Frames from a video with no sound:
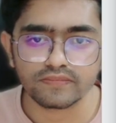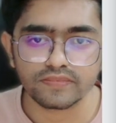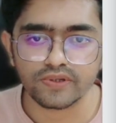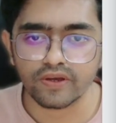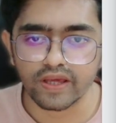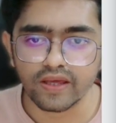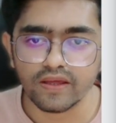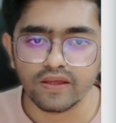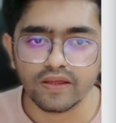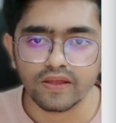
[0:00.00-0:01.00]
Okay,
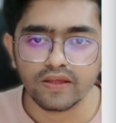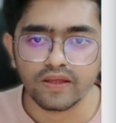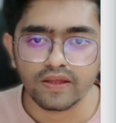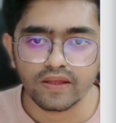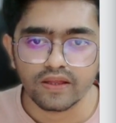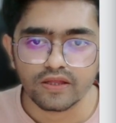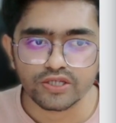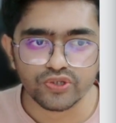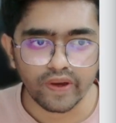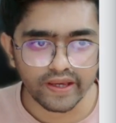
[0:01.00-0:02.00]

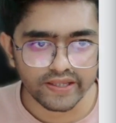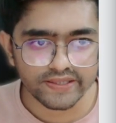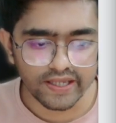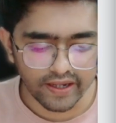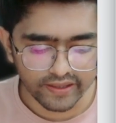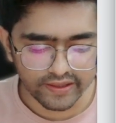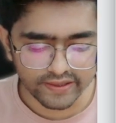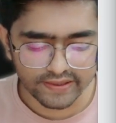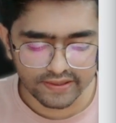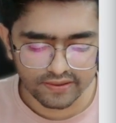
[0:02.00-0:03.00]
so I can say like
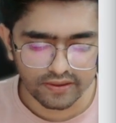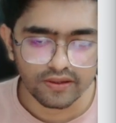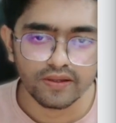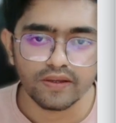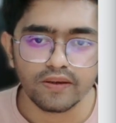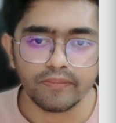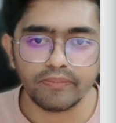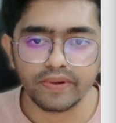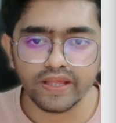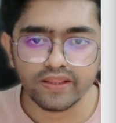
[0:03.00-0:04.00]
this,
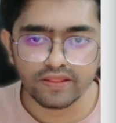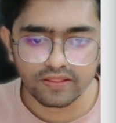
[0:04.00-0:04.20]
print